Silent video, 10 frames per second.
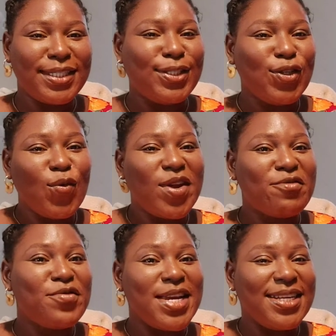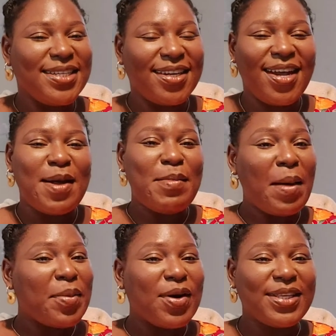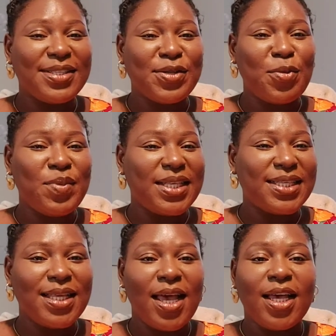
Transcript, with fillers: you will read babcock is not beans